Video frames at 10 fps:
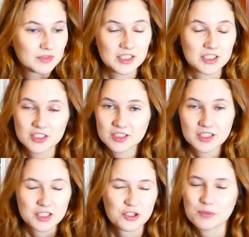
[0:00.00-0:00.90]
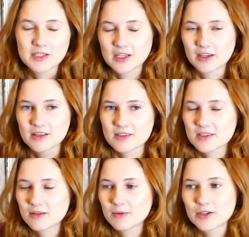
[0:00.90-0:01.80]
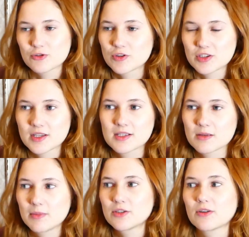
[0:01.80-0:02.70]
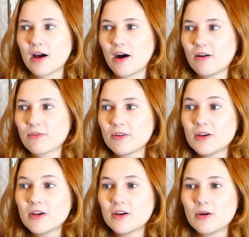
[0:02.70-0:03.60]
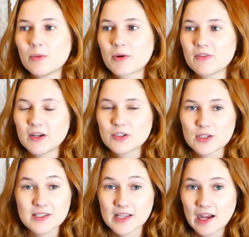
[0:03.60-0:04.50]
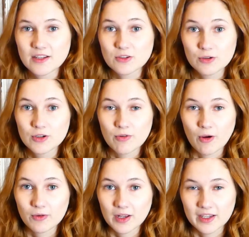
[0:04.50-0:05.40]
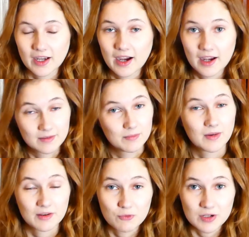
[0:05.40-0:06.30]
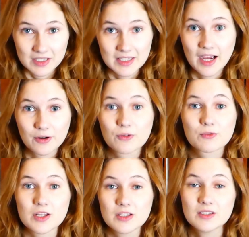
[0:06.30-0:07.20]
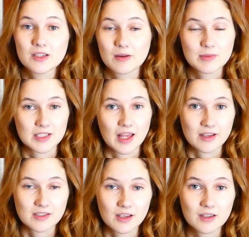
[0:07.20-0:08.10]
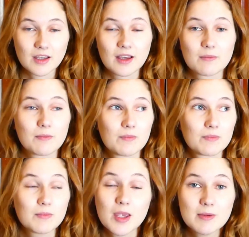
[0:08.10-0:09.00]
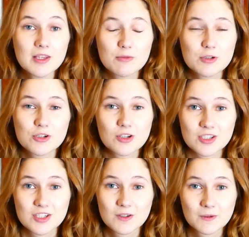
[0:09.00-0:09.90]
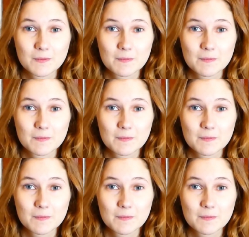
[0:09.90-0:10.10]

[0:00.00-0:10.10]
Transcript: these these stupid sayings they were literally just things that made her laugh but if I just said earlier on like I, I really cannot read I'm dyslexic maybe they would have just